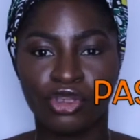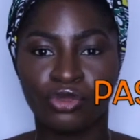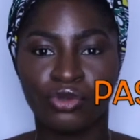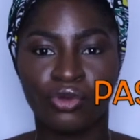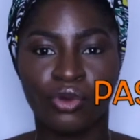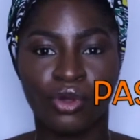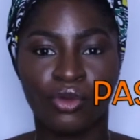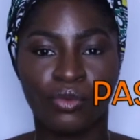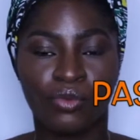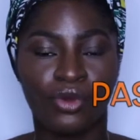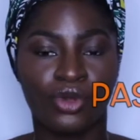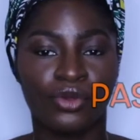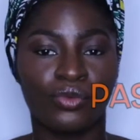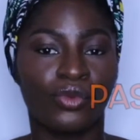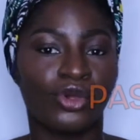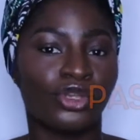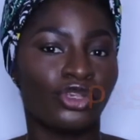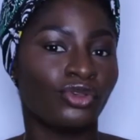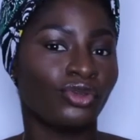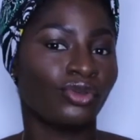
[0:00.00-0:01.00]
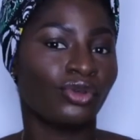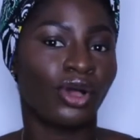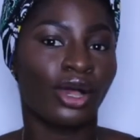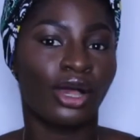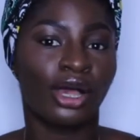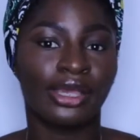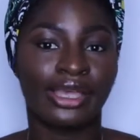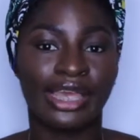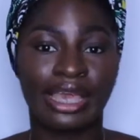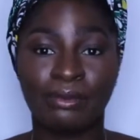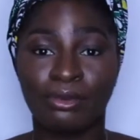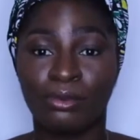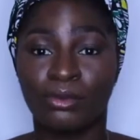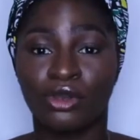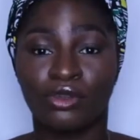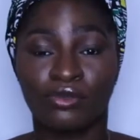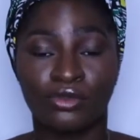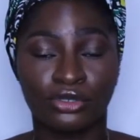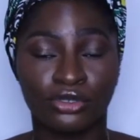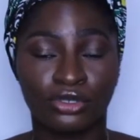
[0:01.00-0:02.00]
you are
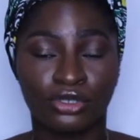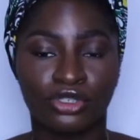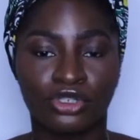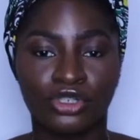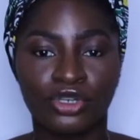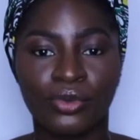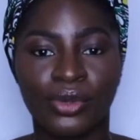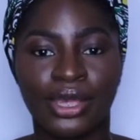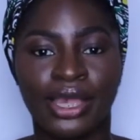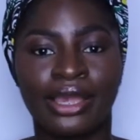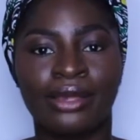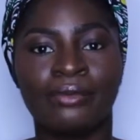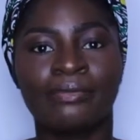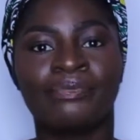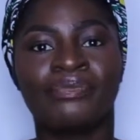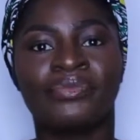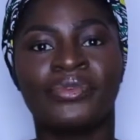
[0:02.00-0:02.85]
capable of also doing.